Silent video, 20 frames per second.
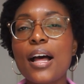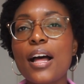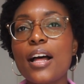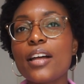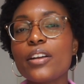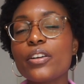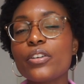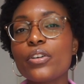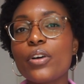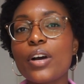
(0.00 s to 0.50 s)
I
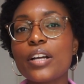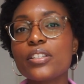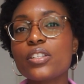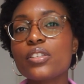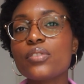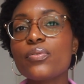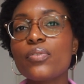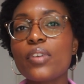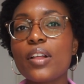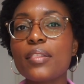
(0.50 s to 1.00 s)
don't know. I
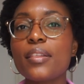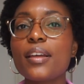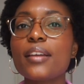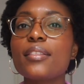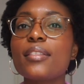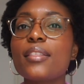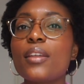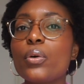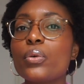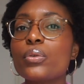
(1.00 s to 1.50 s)
just felt
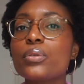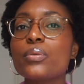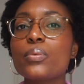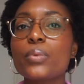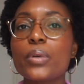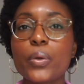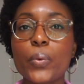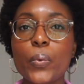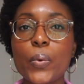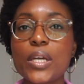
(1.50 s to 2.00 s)
like those
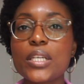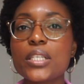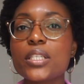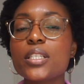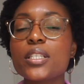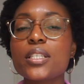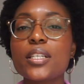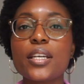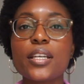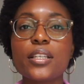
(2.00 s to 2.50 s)
were
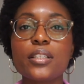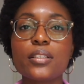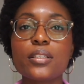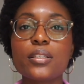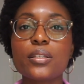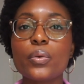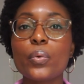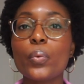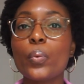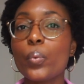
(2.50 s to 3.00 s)

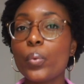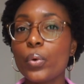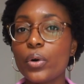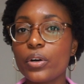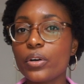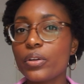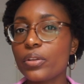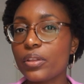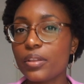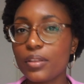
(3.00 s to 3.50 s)
questions
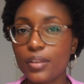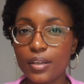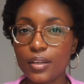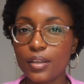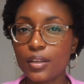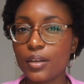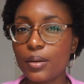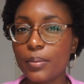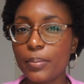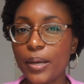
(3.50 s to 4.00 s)
worth
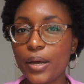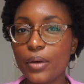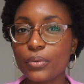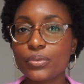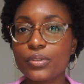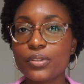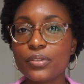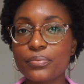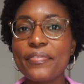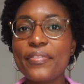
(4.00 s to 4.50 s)
thinking
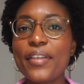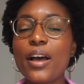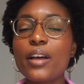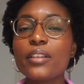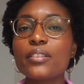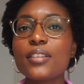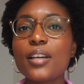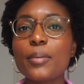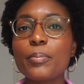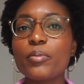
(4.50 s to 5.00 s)
about.
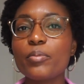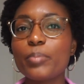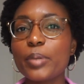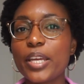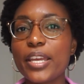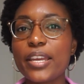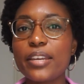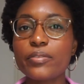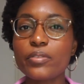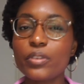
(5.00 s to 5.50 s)
That type of
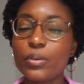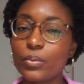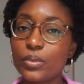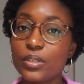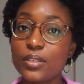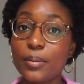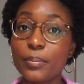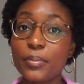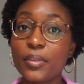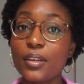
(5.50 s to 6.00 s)
behavior was
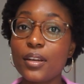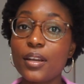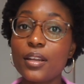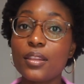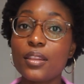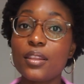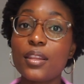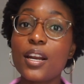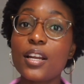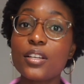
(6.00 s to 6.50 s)
something
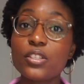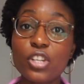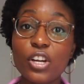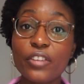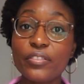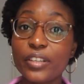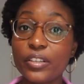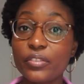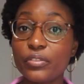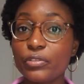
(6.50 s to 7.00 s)
that I saw
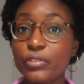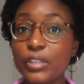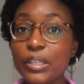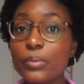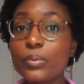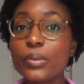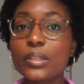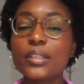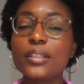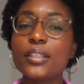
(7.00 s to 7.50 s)
very
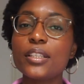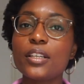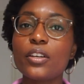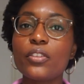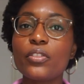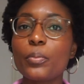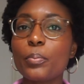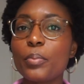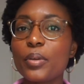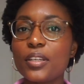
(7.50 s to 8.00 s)
frequently on
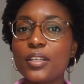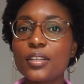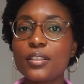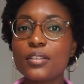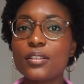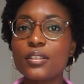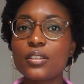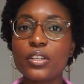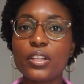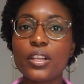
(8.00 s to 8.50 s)
the
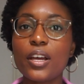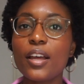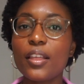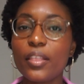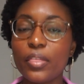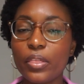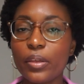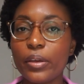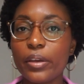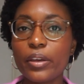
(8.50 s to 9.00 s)
peninsula
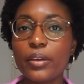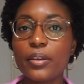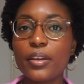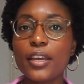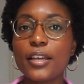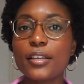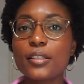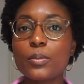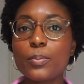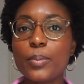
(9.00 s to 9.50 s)
and the
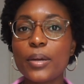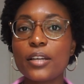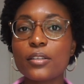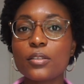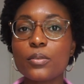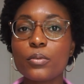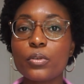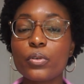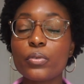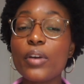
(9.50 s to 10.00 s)
expat
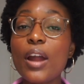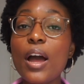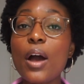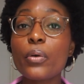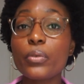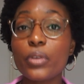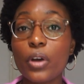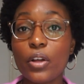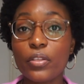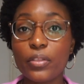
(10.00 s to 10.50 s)

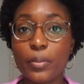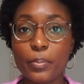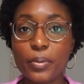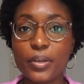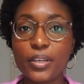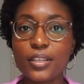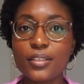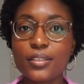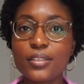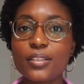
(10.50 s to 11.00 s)
crowd on the
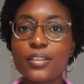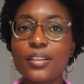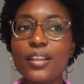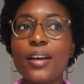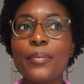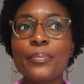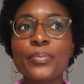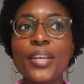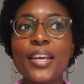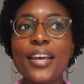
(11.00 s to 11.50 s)

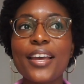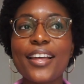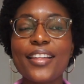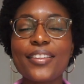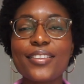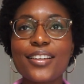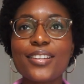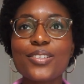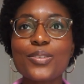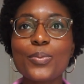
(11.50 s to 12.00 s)
peninsula. And
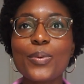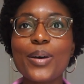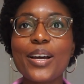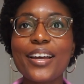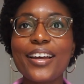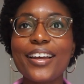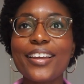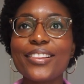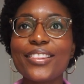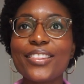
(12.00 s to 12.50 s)
that's why
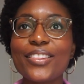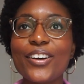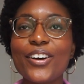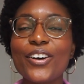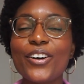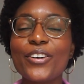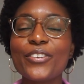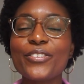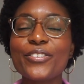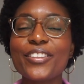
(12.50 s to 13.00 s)
I
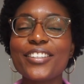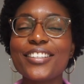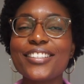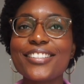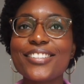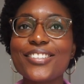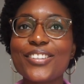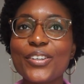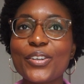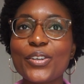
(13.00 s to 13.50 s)
love
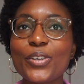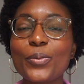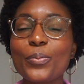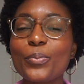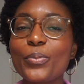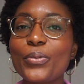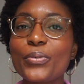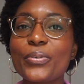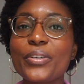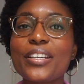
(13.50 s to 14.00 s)
this girl
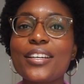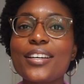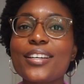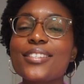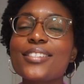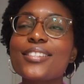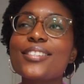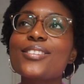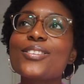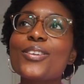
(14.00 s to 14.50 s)
Priya
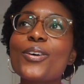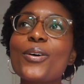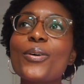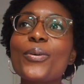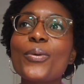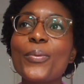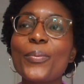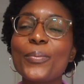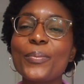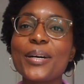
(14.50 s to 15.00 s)

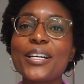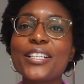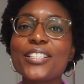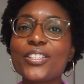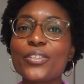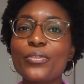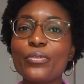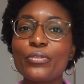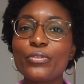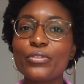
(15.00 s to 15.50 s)
so much.
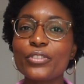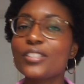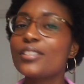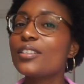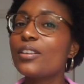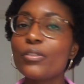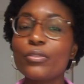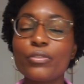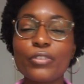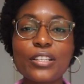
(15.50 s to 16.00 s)

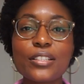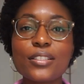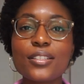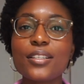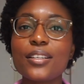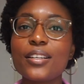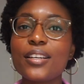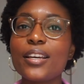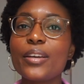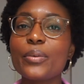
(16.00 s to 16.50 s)
Still friends
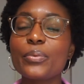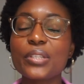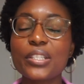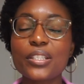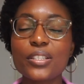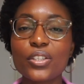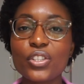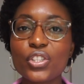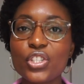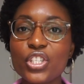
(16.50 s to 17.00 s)
today, we
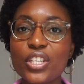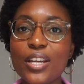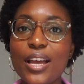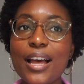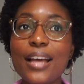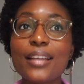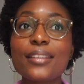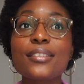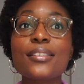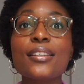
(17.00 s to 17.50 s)
still
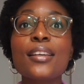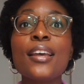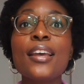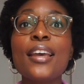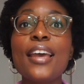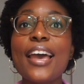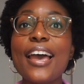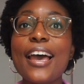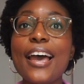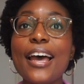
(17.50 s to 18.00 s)
chat.
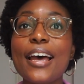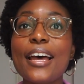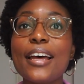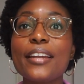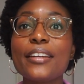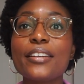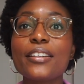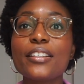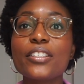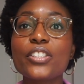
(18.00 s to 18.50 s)

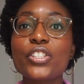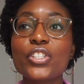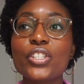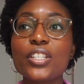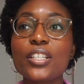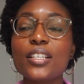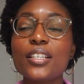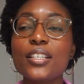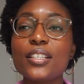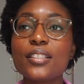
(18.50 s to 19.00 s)
And
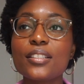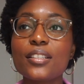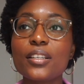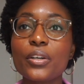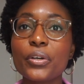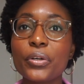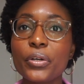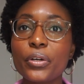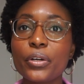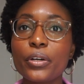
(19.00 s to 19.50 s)
she is a
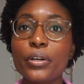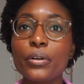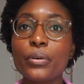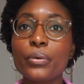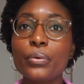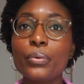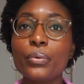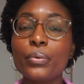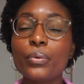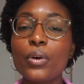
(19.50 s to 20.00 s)
girl
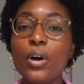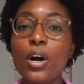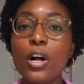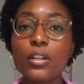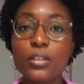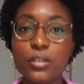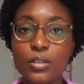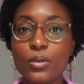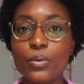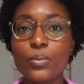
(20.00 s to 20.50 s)
who
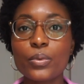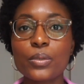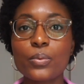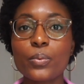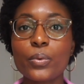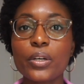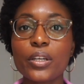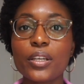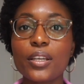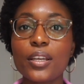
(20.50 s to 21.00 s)
also was
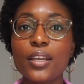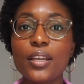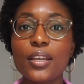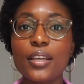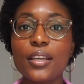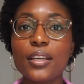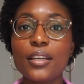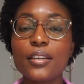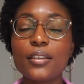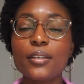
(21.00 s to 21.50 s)
working
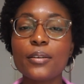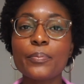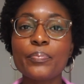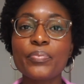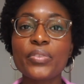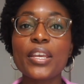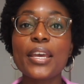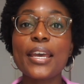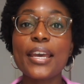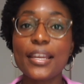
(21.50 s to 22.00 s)
in
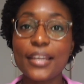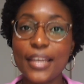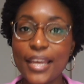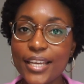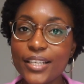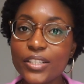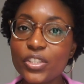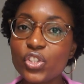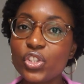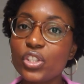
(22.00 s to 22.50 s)
an
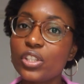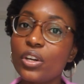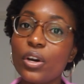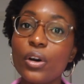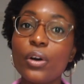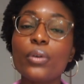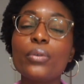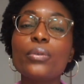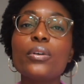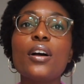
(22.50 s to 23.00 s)

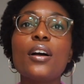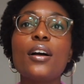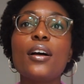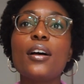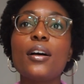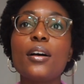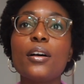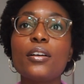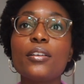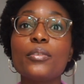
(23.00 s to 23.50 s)

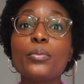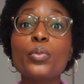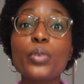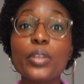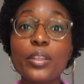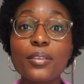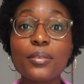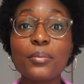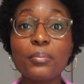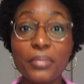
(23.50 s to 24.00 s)
NGO
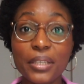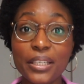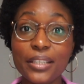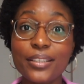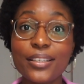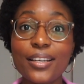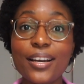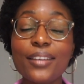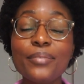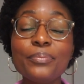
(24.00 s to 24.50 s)
with
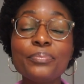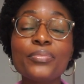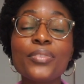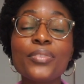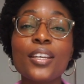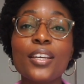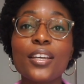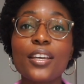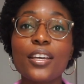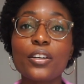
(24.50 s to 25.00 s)
media
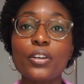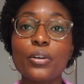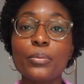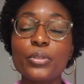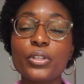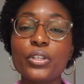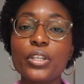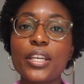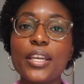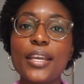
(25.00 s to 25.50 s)
and
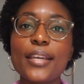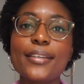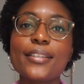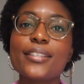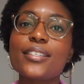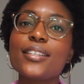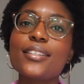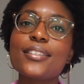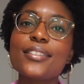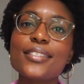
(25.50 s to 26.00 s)

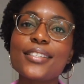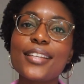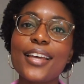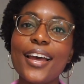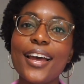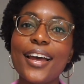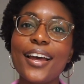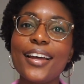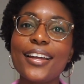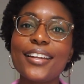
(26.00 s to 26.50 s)
communications.
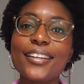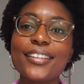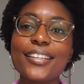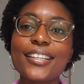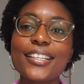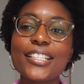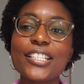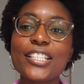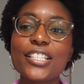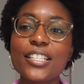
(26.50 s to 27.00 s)
And
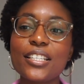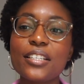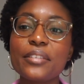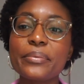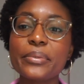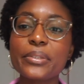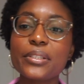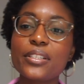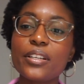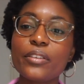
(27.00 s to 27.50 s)
she
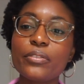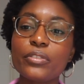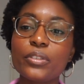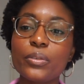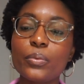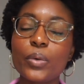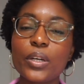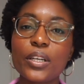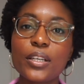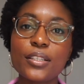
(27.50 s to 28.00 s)
was
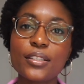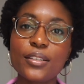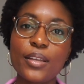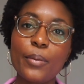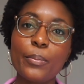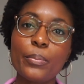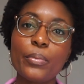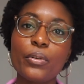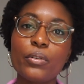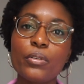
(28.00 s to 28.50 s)
definitely one
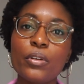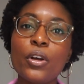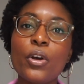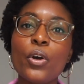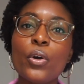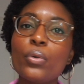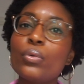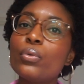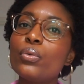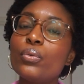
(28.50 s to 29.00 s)
example
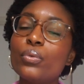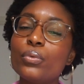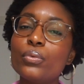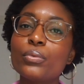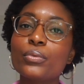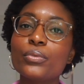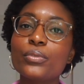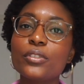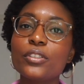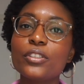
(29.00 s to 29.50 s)
who
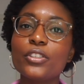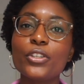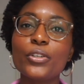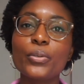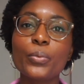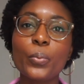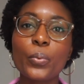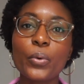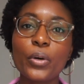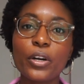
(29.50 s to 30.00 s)

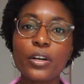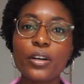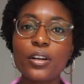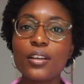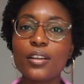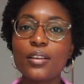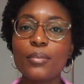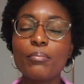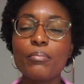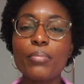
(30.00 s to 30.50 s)
could work
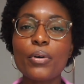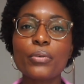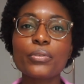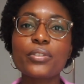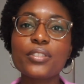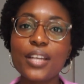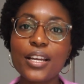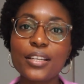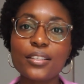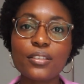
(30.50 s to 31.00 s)
both
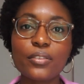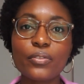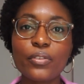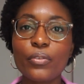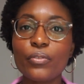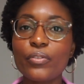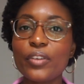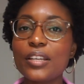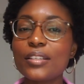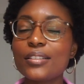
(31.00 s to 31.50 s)
sides of the
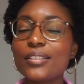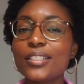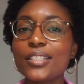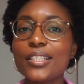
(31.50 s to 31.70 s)
fence.